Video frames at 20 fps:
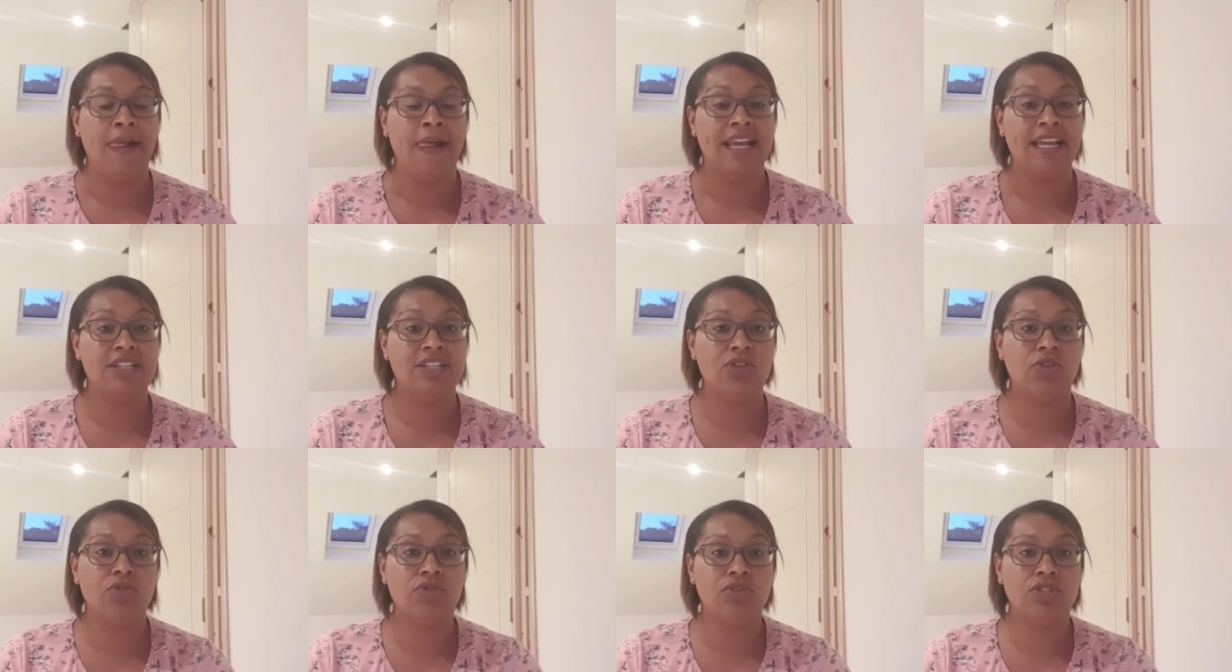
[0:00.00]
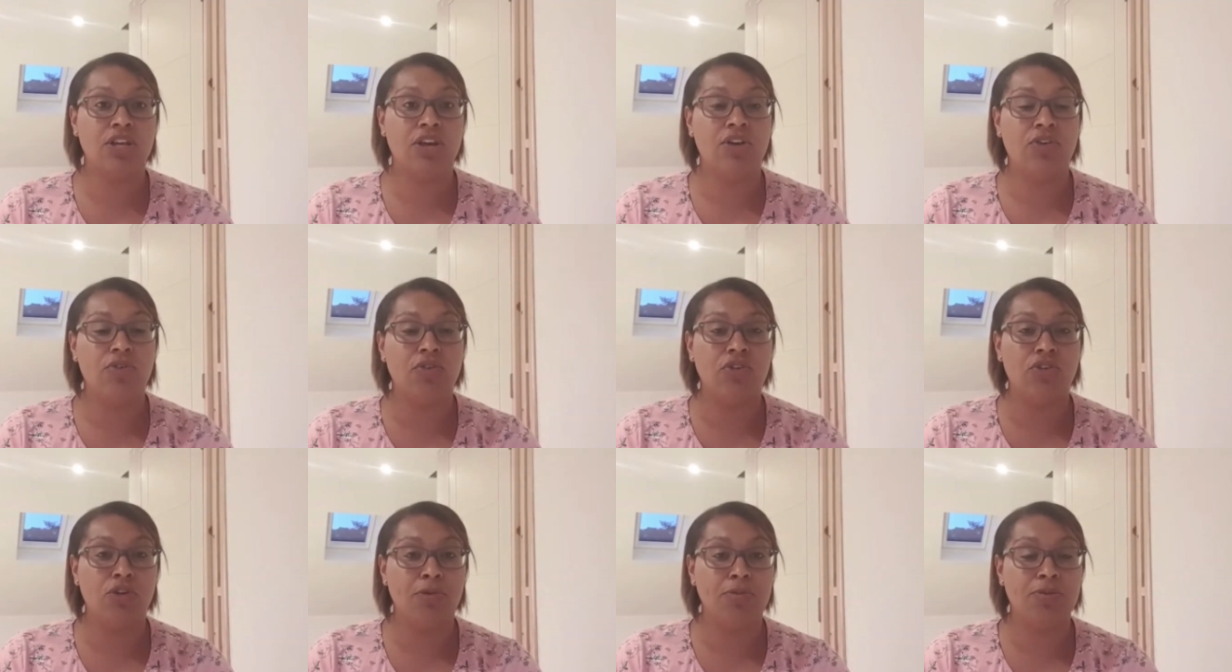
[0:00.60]
It's also
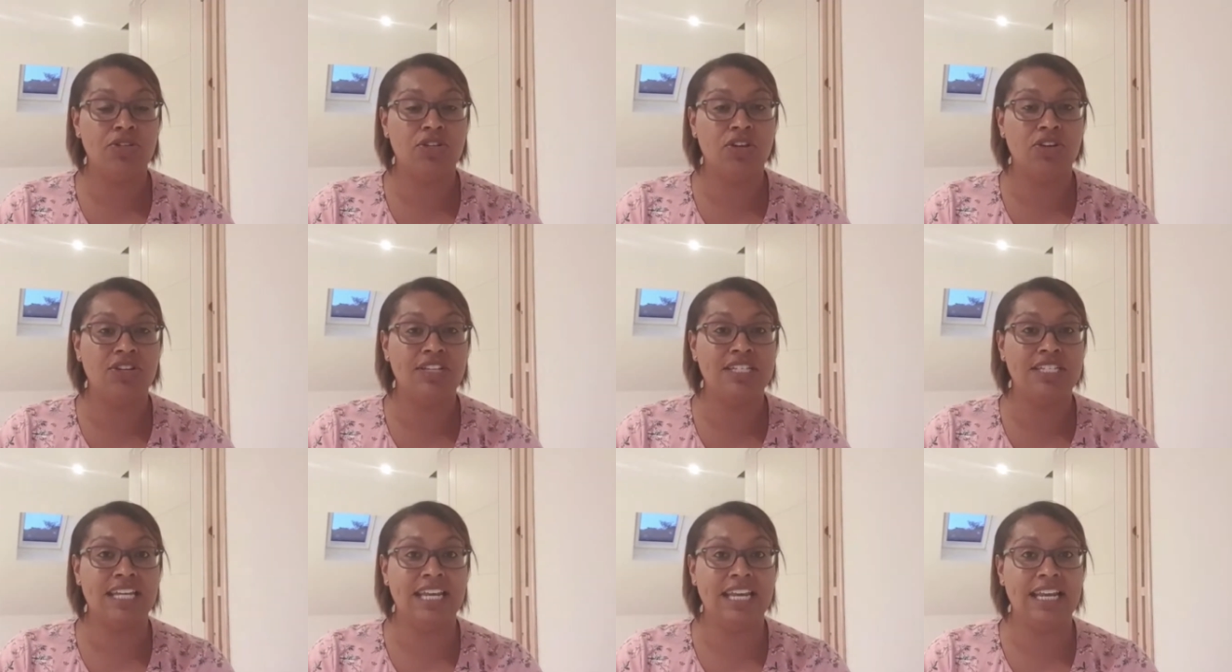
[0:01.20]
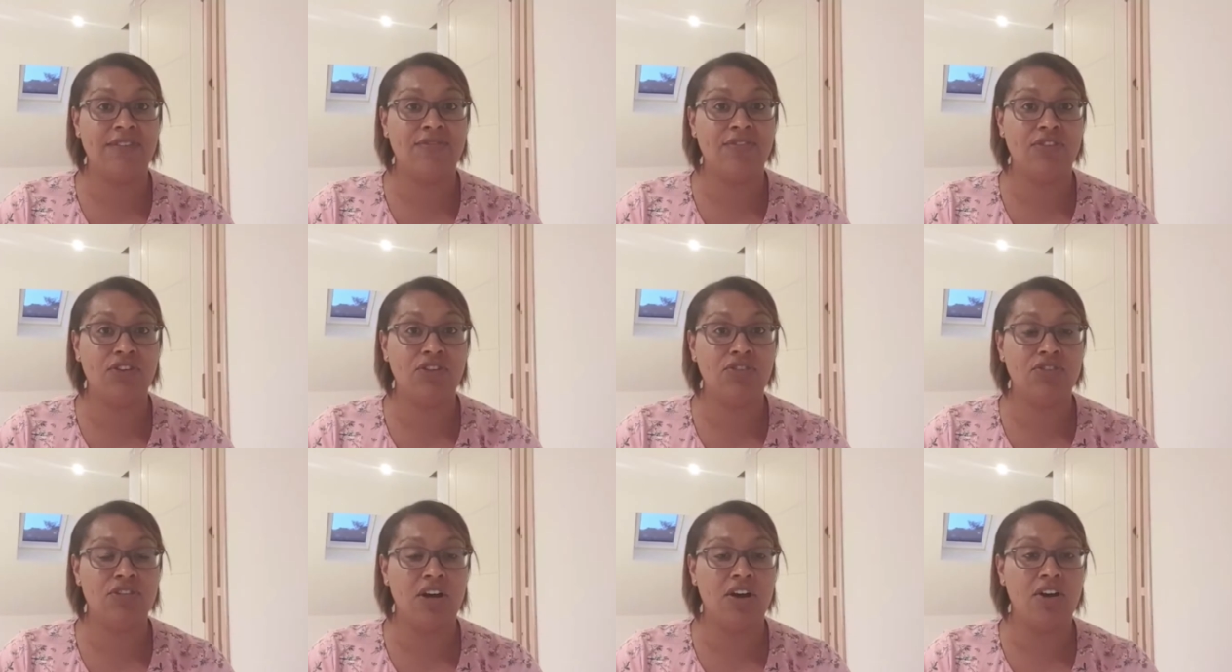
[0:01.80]
an opportunity for
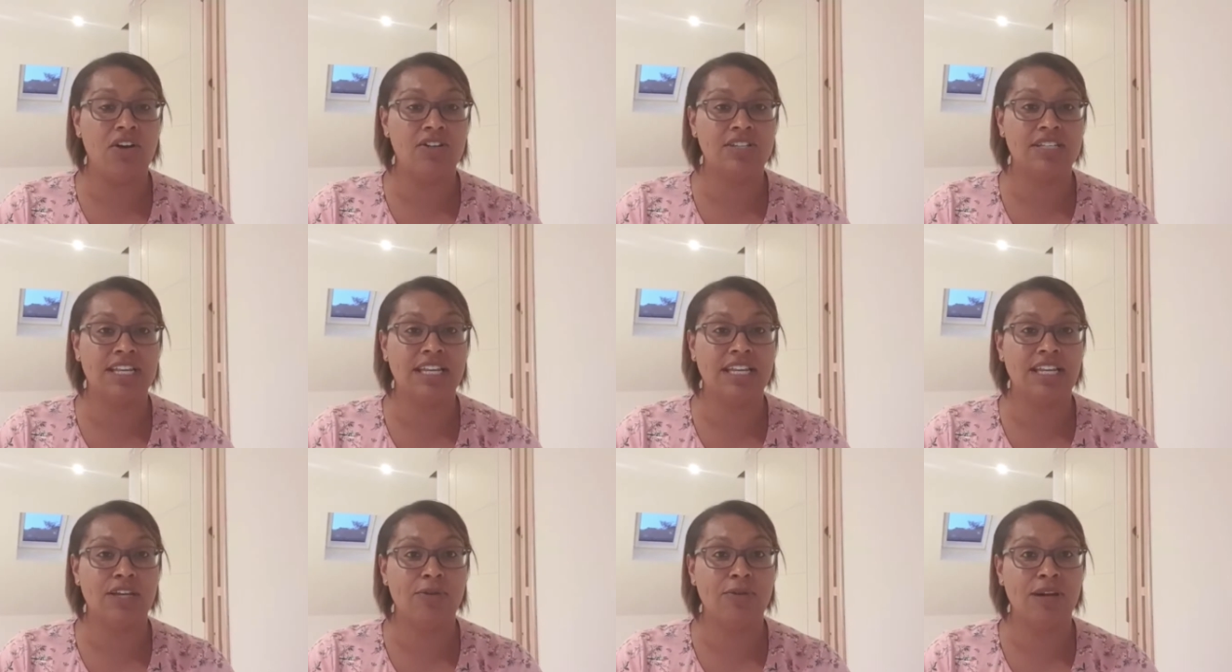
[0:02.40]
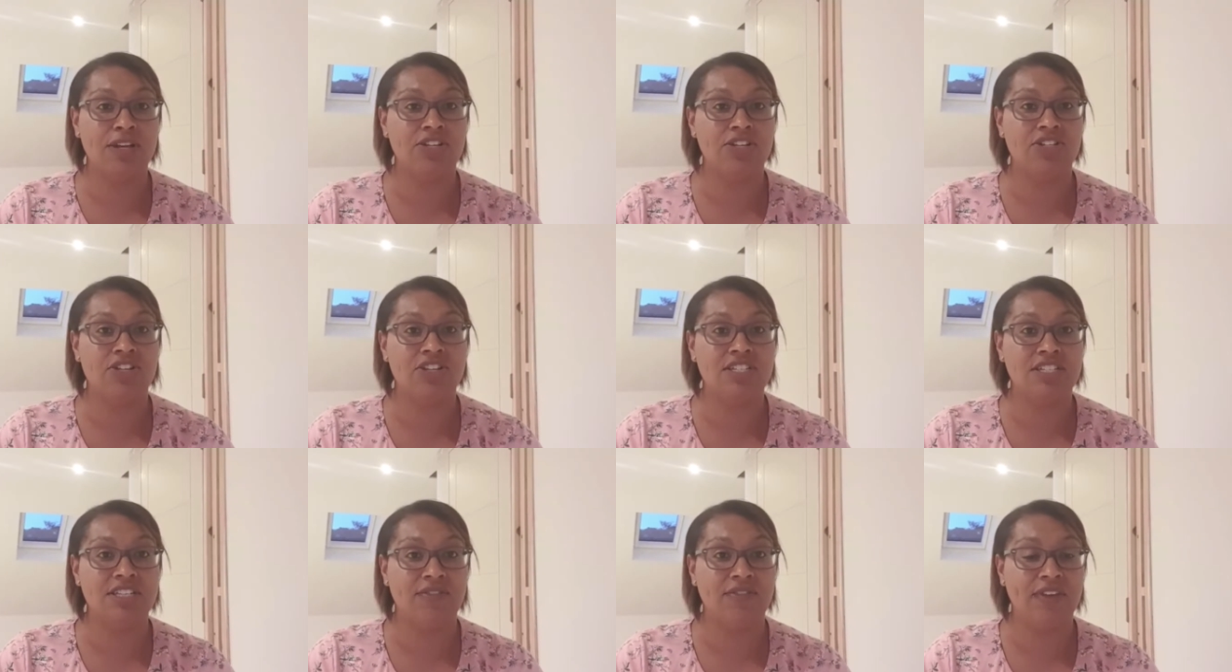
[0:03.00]
you to ask any
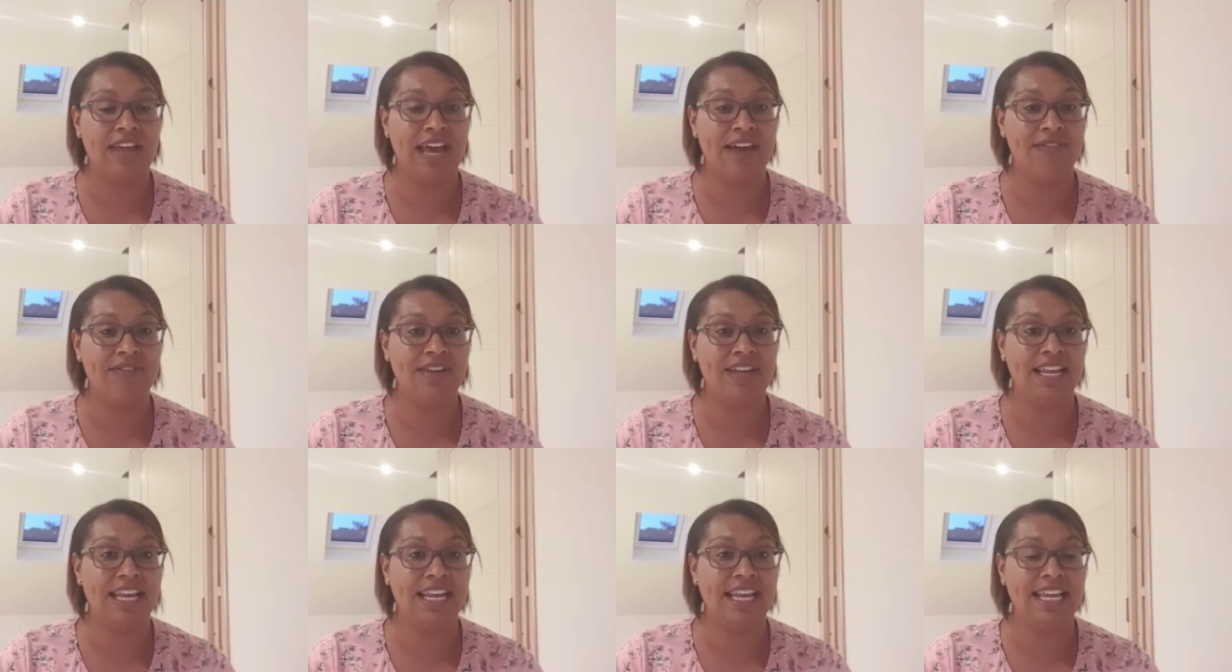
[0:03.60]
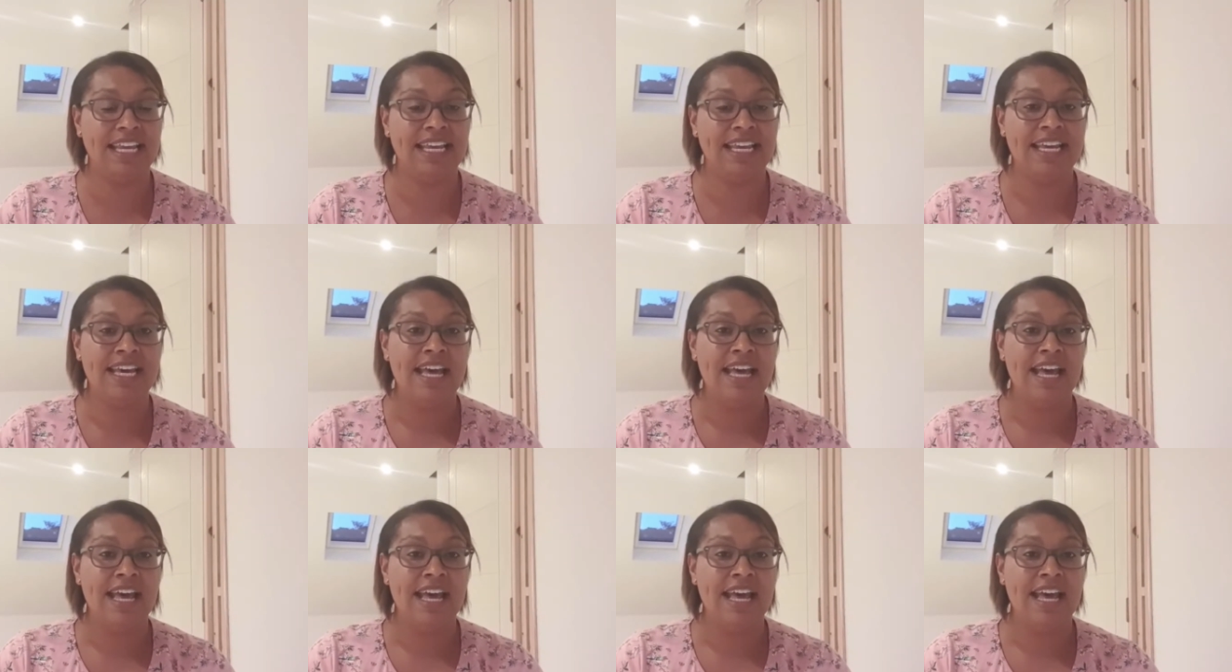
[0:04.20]
questions if you have any,